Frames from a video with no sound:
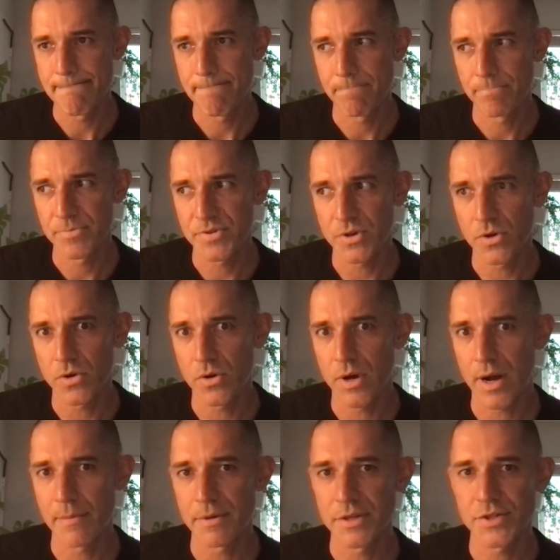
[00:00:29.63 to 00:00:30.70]
So
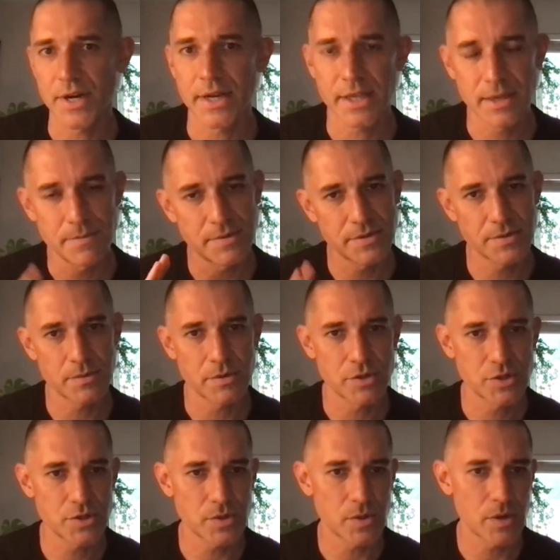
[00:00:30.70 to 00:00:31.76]
I'm going to try to keep this one
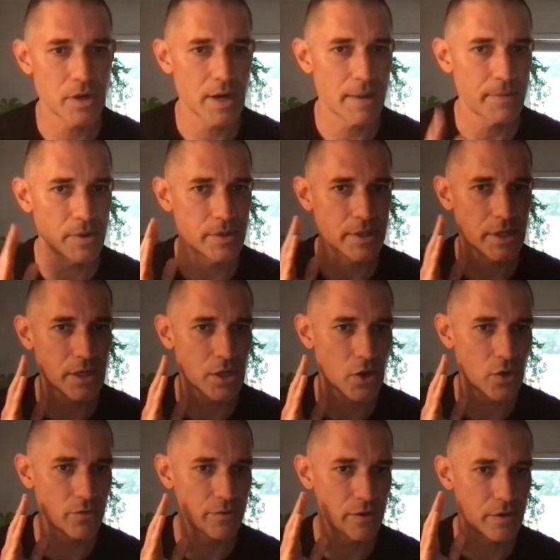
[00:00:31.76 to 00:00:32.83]
short. I'm only going to
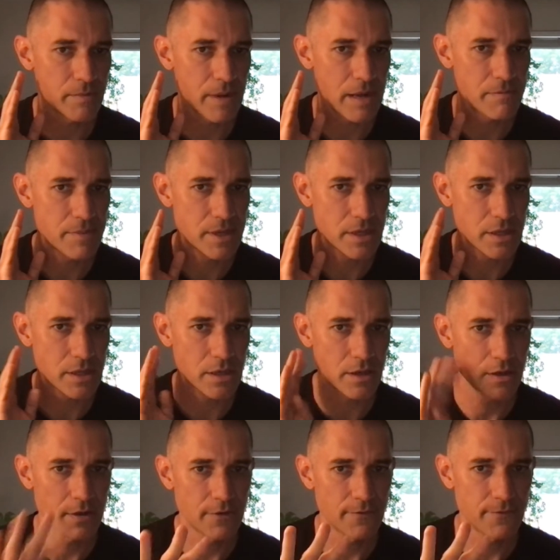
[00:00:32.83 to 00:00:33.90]
go over my big
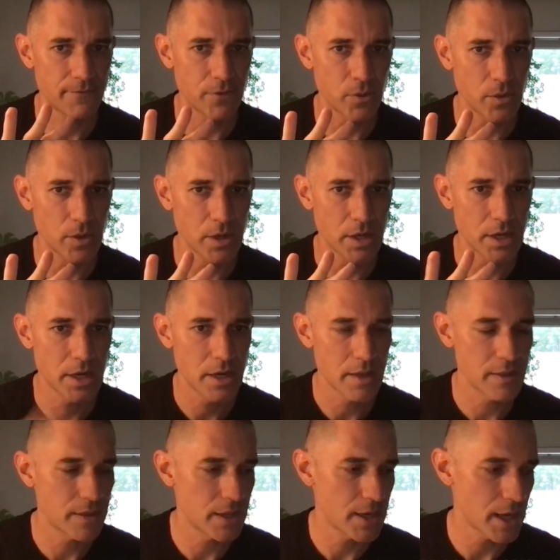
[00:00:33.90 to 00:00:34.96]
four
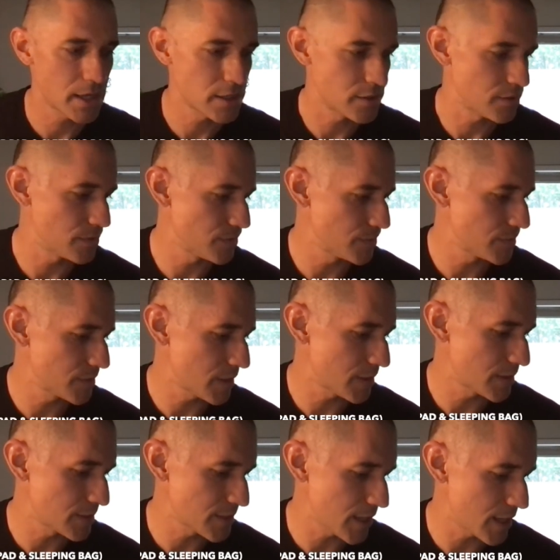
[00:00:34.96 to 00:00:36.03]
that I used
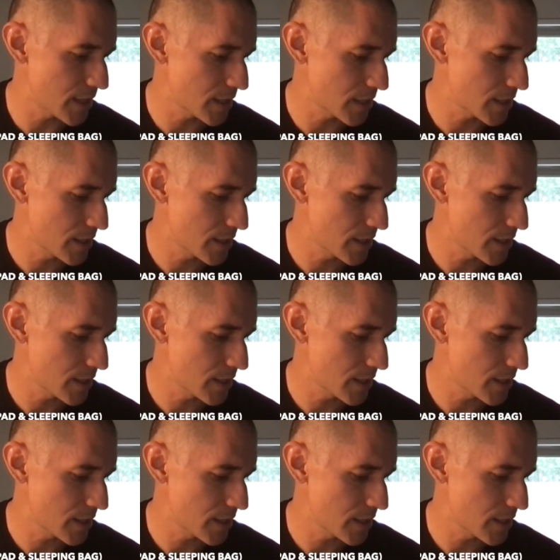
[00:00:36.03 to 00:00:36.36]
on this hike.